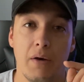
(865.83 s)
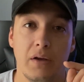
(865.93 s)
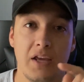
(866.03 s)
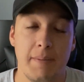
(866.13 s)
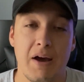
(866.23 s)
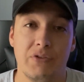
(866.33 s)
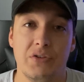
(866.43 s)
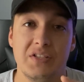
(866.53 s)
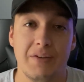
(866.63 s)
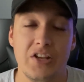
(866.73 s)
came out
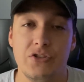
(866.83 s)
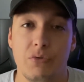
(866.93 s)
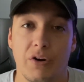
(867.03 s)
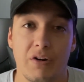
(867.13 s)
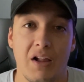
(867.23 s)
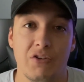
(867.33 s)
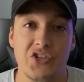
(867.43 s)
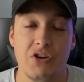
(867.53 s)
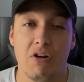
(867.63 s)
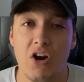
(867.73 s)
to $7,200
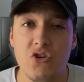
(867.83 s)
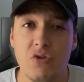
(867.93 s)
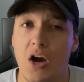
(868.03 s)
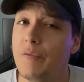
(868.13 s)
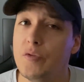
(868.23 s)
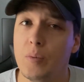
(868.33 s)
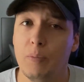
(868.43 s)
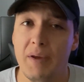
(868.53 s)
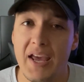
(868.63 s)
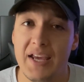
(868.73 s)
a year, are you comfortable
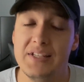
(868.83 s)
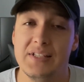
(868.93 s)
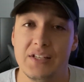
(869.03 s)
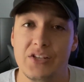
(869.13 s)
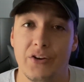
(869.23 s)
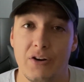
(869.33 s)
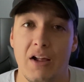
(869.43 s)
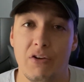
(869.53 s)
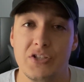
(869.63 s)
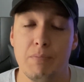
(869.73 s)
paying
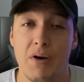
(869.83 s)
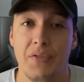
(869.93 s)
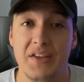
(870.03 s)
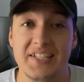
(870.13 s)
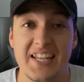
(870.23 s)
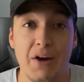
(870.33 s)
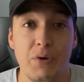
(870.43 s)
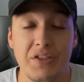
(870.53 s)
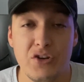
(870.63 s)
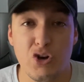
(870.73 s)
$600 a month? Is that
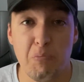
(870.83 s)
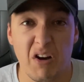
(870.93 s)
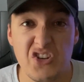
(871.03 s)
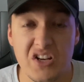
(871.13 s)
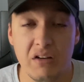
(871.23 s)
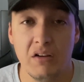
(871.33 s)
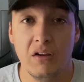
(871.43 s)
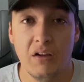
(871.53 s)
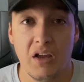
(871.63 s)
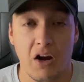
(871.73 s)
within your budget?
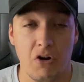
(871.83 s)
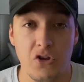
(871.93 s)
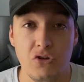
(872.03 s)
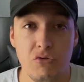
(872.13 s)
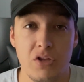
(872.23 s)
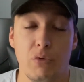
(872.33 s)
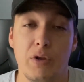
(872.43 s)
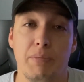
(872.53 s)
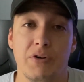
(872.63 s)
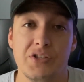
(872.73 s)
Are you the
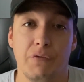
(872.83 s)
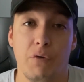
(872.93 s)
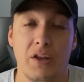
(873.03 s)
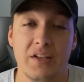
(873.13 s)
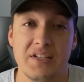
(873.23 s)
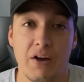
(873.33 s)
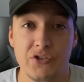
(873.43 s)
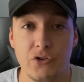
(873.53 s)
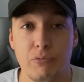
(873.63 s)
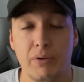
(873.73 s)
only person affording this
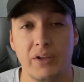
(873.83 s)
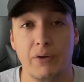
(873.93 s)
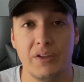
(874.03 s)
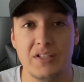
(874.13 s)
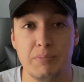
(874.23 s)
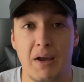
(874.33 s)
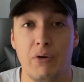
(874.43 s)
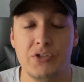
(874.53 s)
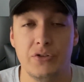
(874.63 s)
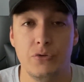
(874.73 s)
house? Or are you building it with a
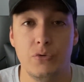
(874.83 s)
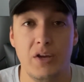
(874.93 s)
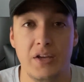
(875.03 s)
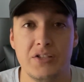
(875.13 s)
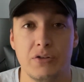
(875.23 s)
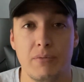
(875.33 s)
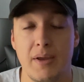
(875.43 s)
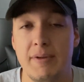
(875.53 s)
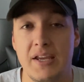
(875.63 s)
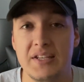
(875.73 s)
spouse who is or
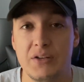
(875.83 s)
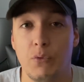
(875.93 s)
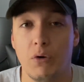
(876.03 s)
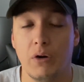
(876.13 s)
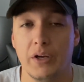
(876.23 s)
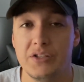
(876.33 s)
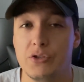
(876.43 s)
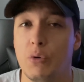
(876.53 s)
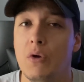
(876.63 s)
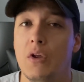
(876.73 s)
maybe isn't working?
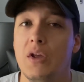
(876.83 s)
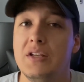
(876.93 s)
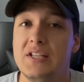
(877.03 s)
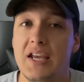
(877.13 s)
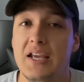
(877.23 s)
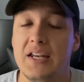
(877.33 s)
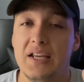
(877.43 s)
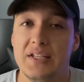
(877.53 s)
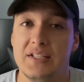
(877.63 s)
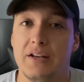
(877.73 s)
So take into
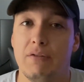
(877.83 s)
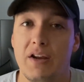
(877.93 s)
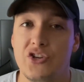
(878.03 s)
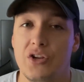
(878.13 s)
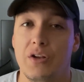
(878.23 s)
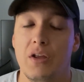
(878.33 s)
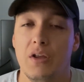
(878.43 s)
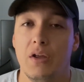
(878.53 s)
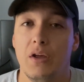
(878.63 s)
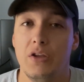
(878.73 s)
consideration
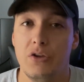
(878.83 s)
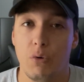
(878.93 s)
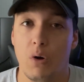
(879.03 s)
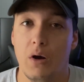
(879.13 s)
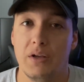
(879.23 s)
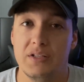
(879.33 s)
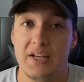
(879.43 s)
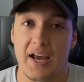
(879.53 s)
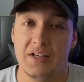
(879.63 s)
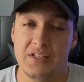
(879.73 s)
your
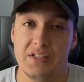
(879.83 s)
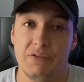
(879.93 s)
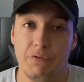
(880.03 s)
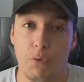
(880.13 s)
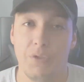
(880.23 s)
taxes for